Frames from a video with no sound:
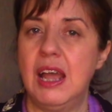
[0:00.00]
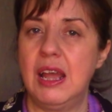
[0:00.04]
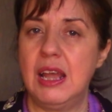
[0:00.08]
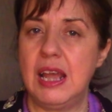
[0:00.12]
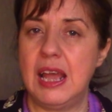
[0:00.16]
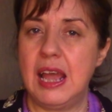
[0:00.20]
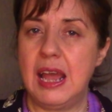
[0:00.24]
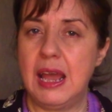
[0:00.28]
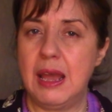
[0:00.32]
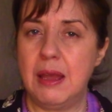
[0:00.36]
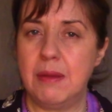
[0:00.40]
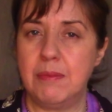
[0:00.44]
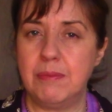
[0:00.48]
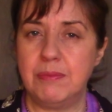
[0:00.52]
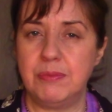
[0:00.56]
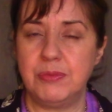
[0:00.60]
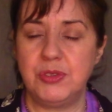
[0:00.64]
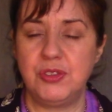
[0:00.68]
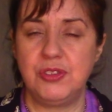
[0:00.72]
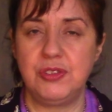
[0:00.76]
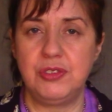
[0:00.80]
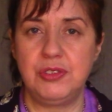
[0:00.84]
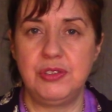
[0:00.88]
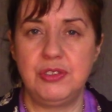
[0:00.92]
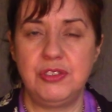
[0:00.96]
um,
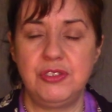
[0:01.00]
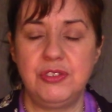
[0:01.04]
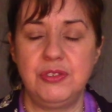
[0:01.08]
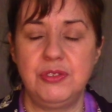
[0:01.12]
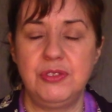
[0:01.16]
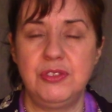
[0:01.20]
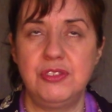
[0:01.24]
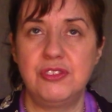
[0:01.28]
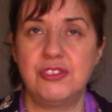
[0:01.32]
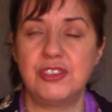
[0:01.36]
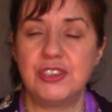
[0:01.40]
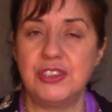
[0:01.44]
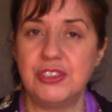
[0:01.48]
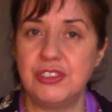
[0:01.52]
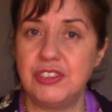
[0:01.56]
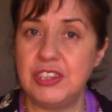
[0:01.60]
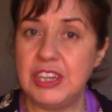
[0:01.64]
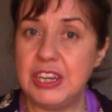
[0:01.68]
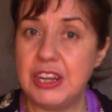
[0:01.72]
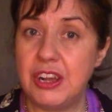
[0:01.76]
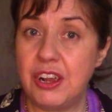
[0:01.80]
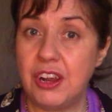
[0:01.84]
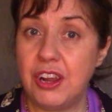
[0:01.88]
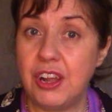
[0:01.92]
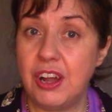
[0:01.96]
searching
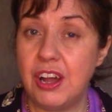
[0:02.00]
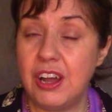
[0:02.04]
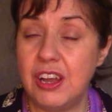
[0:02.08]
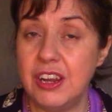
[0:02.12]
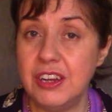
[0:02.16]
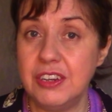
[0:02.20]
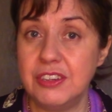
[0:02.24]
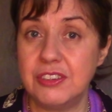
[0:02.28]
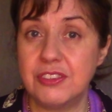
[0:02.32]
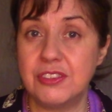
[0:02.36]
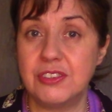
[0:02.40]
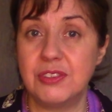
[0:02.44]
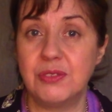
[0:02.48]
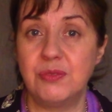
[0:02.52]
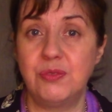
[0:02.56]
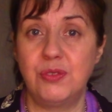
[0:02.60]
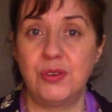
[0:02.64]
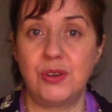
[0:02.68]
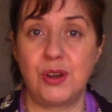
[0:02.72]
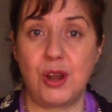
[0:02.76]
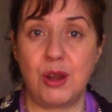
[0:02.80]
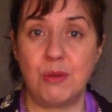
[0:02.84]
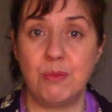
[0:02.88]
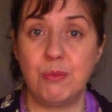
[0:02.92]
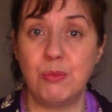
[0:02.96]
our hearts for
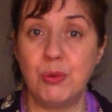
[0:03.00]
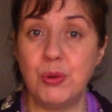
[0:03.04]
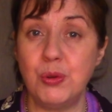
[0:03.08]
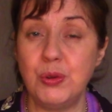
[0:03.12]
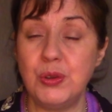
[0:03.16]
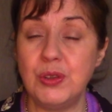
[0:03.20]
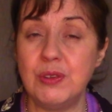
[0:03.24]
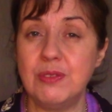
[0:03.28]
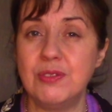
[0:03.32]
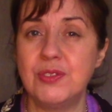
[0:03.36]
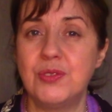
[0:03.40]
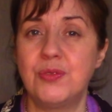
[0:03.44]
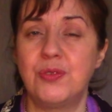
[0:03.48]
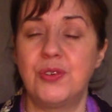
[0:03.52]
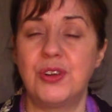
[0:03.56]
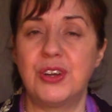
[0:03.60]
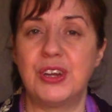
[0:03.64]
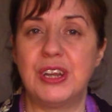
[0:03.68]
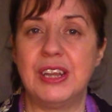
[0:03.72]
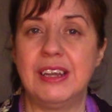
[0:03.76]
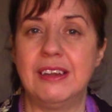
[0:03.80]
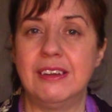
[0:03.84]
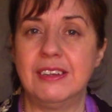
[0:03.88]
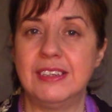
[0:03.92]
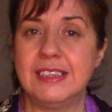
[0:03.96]
our motives, for
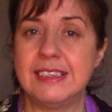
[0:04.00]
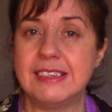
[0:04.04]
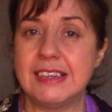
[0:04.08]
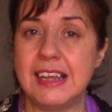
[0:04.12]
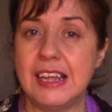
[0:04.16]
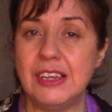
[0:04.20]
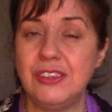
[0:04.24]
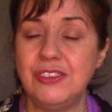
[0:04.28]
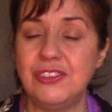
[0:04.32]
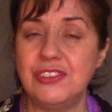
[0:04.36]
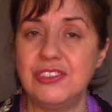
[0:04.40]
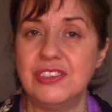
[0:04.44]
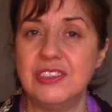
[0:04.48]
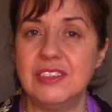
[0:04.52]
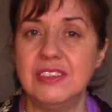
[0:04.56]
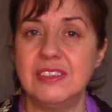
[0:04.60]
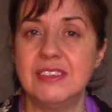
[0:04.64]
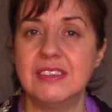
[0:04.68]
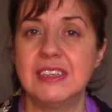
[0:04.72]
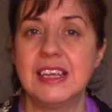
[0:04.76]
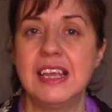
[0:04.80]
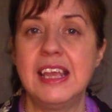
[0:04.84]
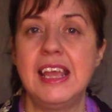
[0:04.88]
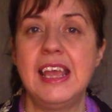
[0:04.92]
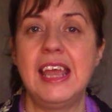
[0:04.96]
our intentions,
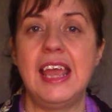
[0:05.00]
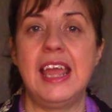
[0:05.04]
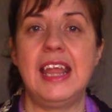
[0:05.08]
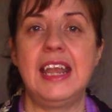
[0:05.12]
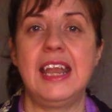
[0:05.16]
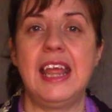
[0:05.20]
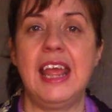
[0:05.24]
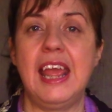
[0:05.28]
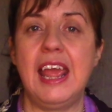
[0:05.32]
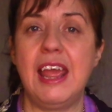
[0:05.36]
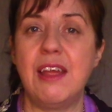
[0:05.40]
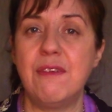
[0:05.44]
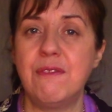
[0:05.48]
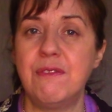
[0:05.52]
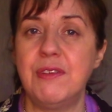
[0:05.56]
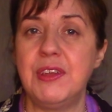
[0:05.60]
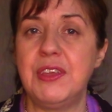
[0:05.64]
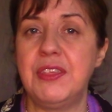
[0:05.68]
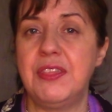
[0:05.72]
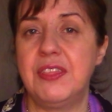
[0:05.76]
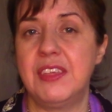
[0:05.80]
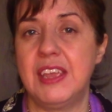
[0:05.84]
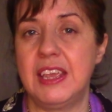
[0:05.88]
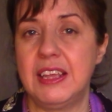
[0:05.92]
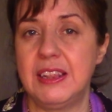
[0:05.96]
and
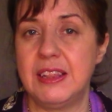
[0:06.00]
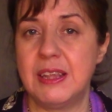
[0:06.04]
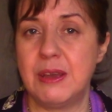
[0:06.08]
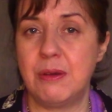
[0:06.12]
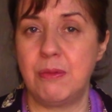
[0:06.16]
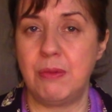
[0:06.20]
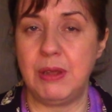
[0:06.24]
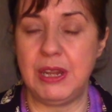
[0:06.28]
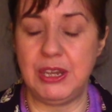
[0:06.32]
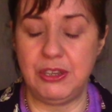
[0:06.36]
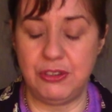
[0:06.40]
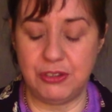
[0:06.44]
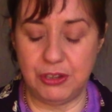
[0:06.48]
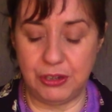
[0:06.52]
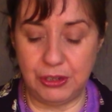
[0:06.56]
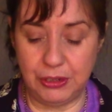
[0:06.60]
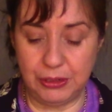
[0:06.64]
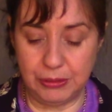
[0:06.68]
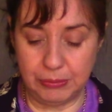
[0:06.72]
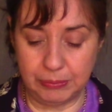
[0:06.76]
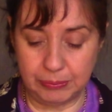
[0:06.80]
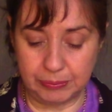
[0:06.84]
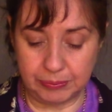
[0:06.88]
everything that we do.